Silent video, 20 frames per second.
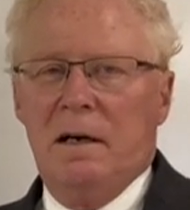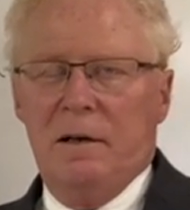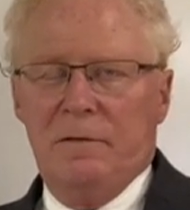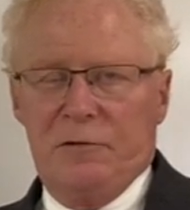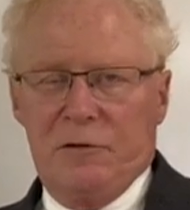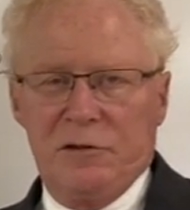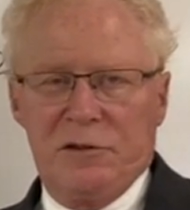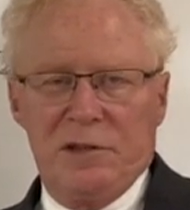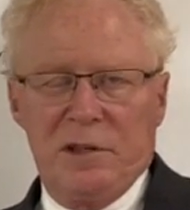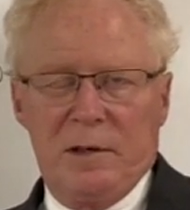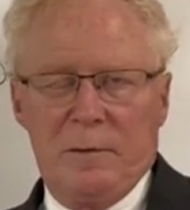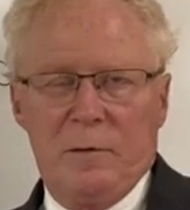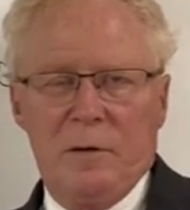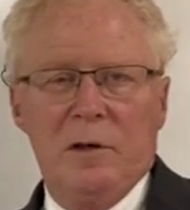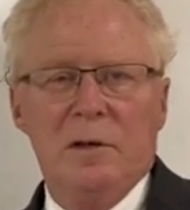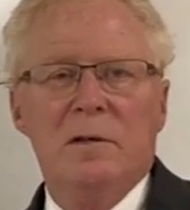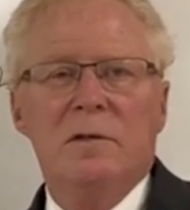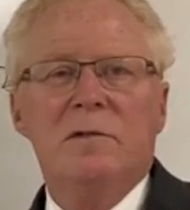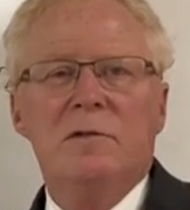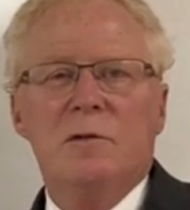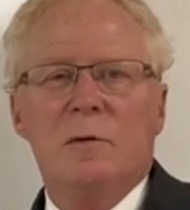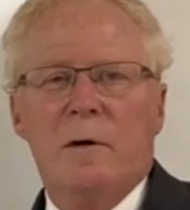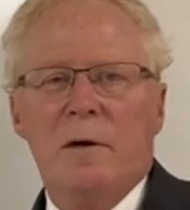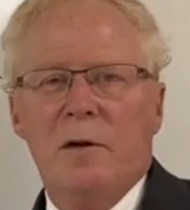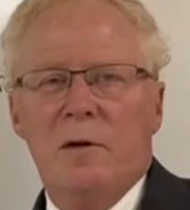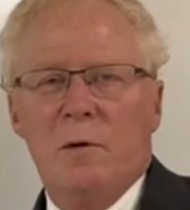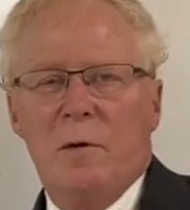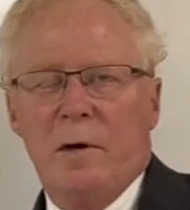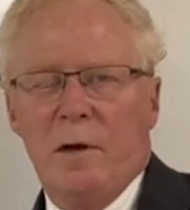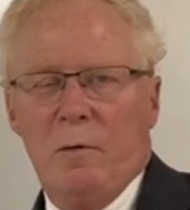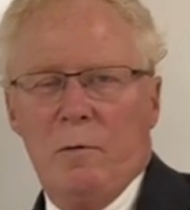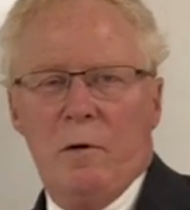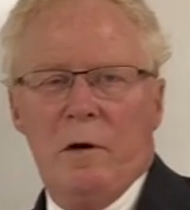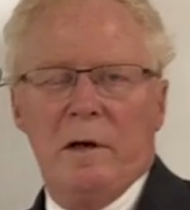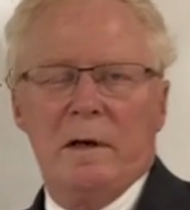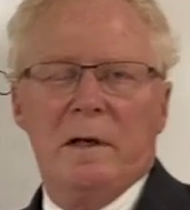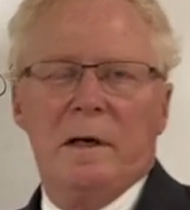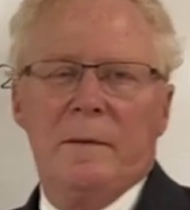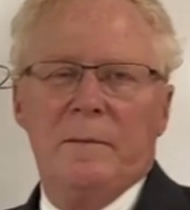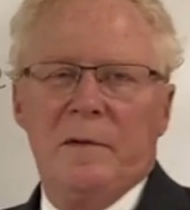for summer
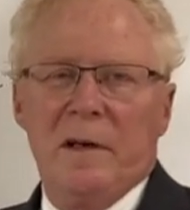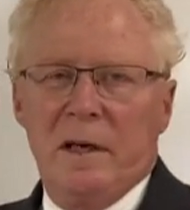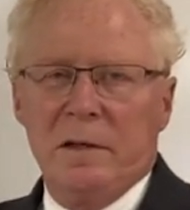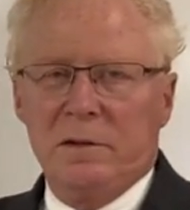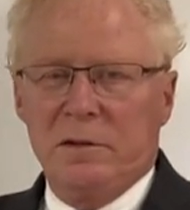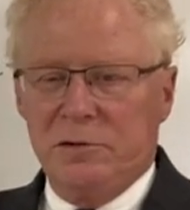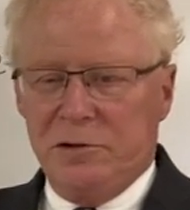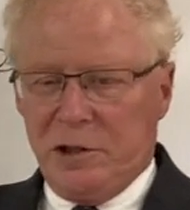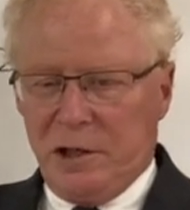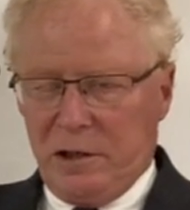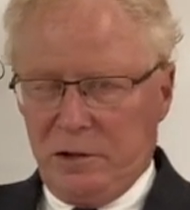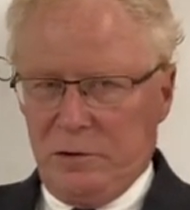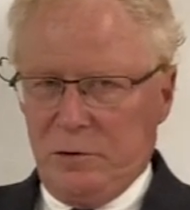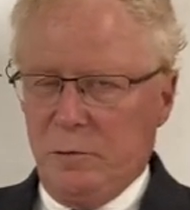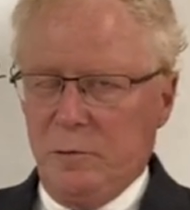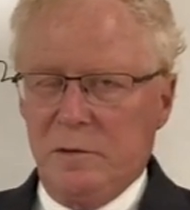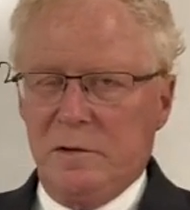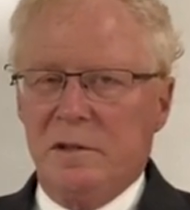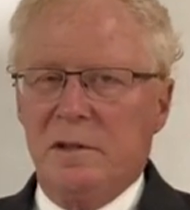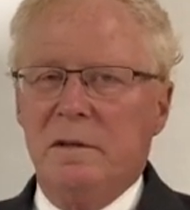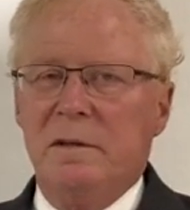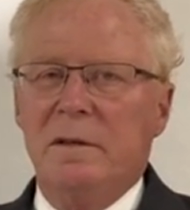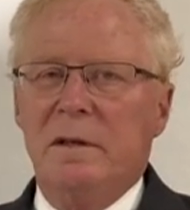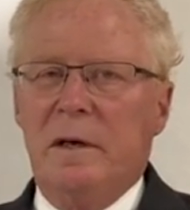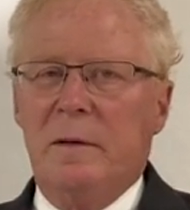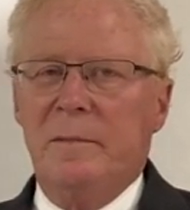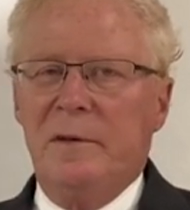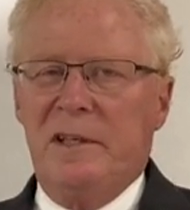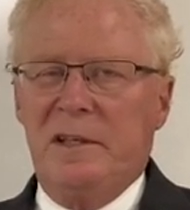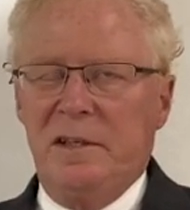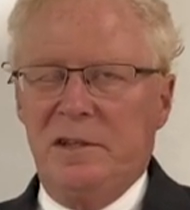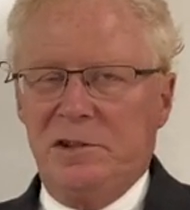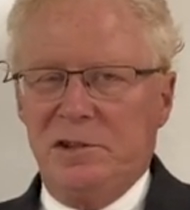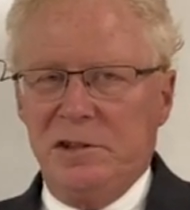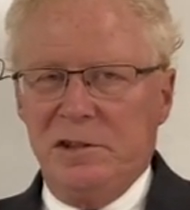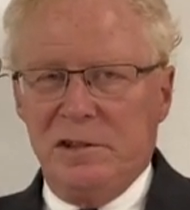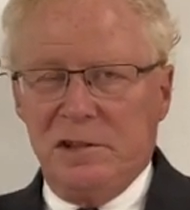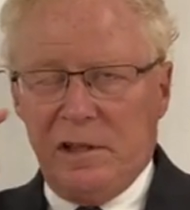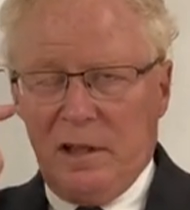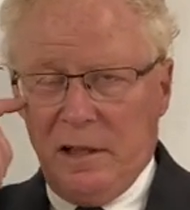2021. I'm Dr. John Trutzen. I'll be teaching
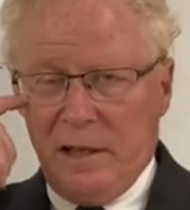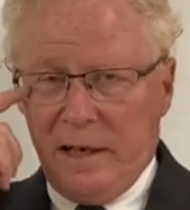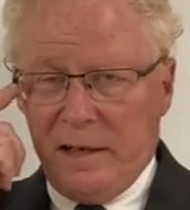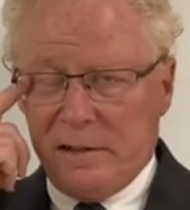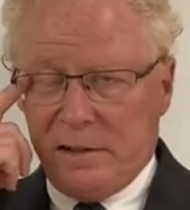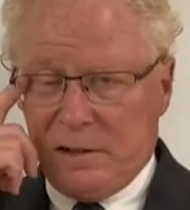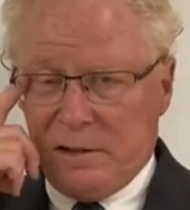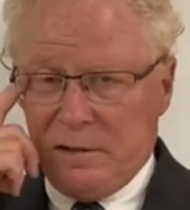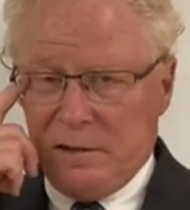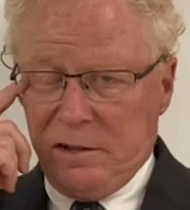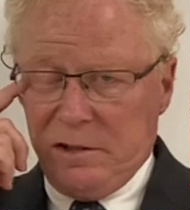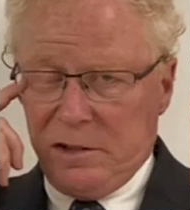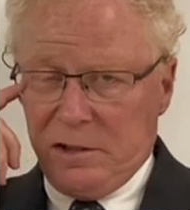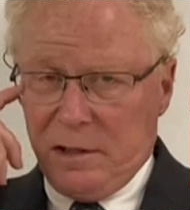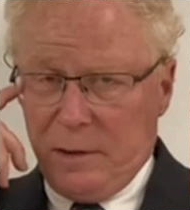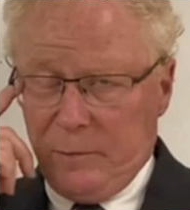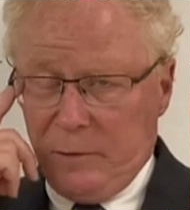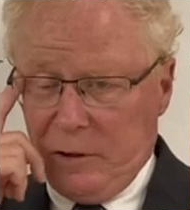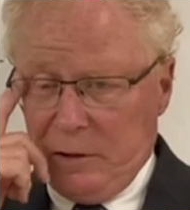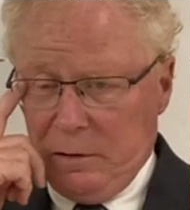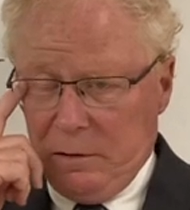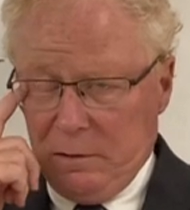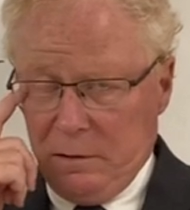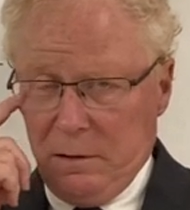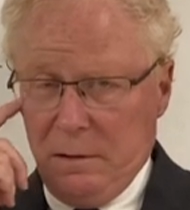this class this summer.